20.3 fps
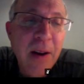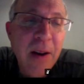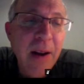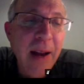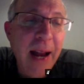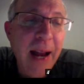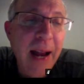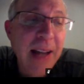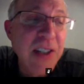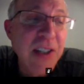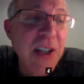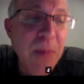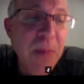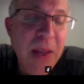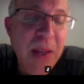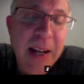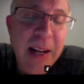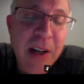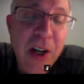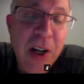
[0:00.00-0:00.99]
as something
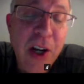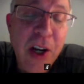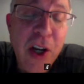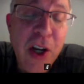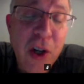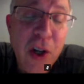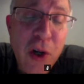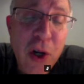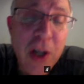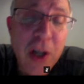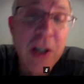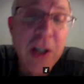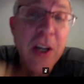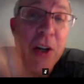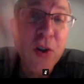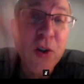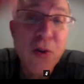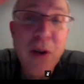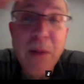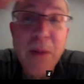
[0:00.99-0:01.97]
that could
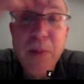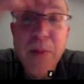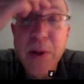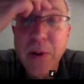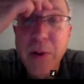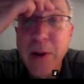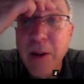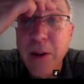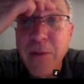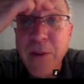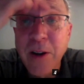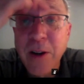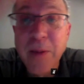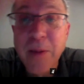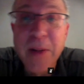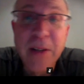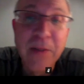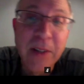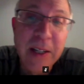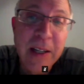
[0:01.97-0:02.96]
contribute
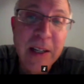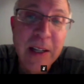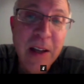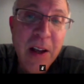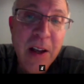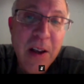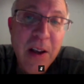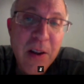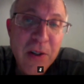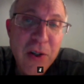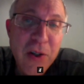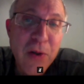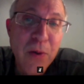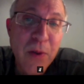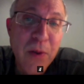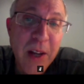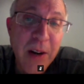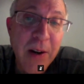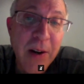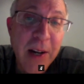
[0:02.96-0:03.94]
affirmatively to
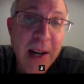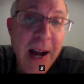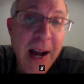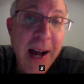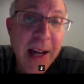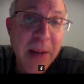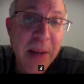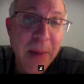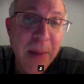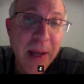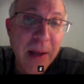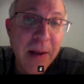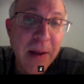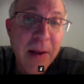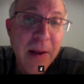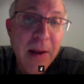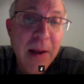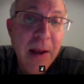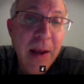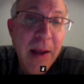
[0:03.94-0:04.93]
their economy.
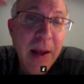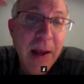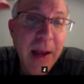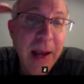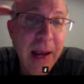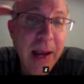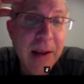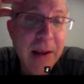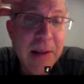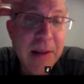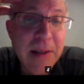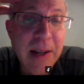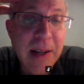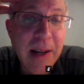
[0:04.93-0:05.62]
And